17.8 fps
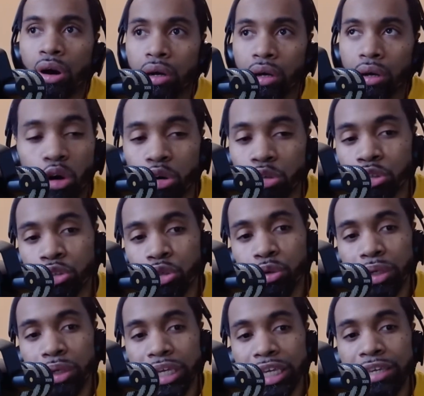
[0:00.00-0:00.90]

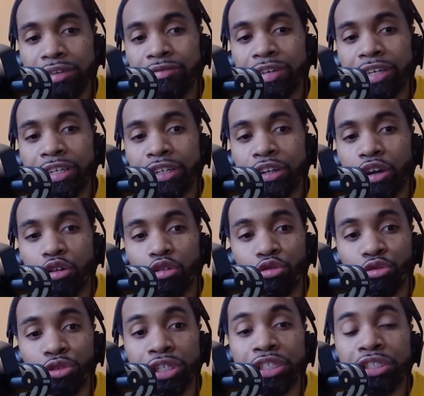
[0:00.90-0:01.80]
Also, even
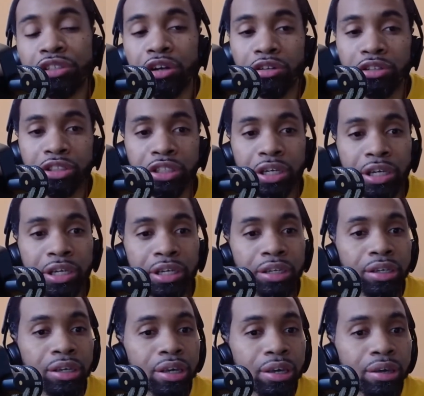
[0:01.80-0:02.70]

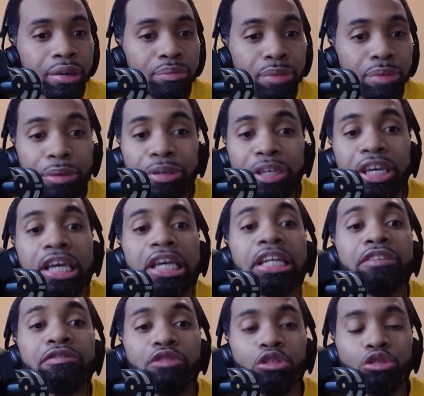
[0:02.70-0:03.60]
researching maybe
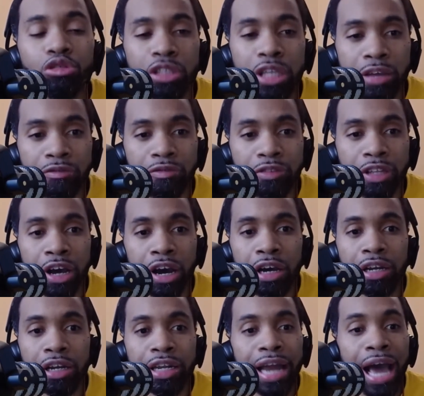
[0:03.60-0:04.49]
interviews they've
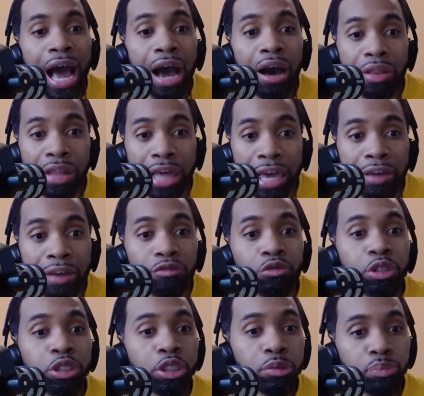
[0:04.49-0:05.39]
done and how they've
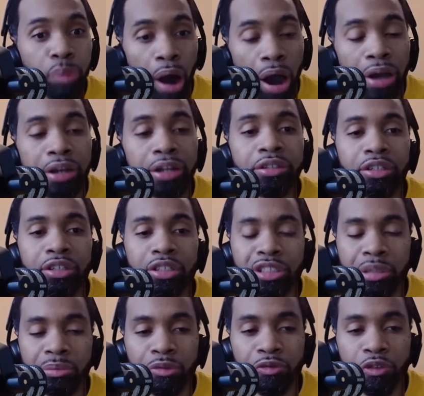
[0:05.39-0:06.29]
responded to
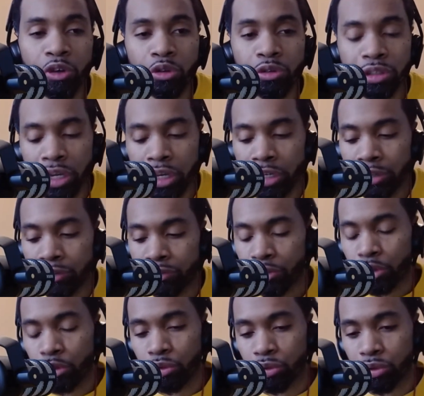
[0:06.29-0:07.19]
some of those
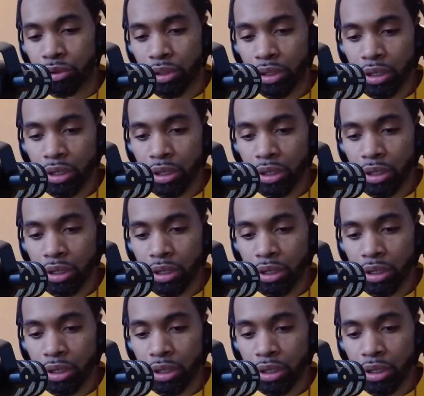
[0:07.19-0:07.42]
interviews.